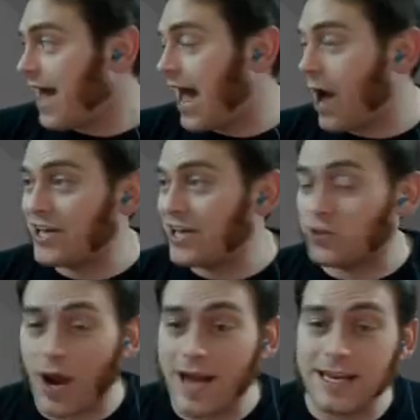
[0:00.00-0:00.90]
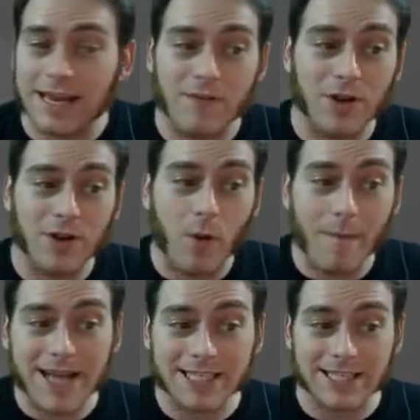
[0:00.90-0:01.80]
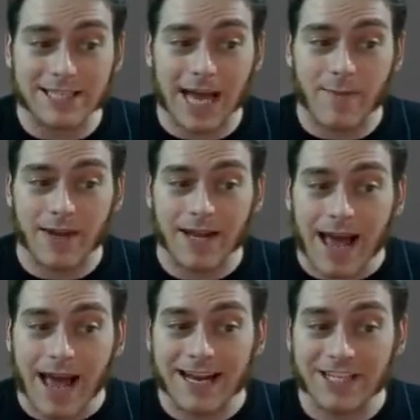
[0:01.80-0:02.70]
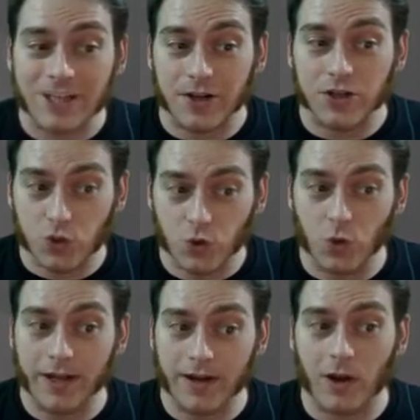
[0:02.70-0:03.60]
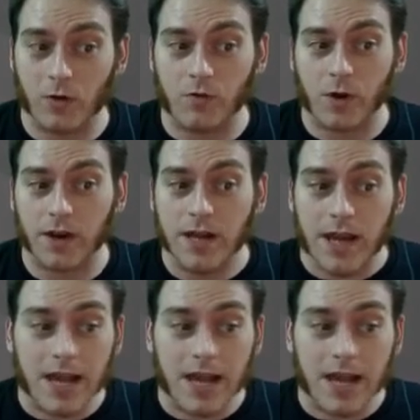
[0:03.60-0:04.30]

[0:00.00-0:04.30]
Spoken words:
how he tried to get him to do a basic assignment, and he started drooling all over it.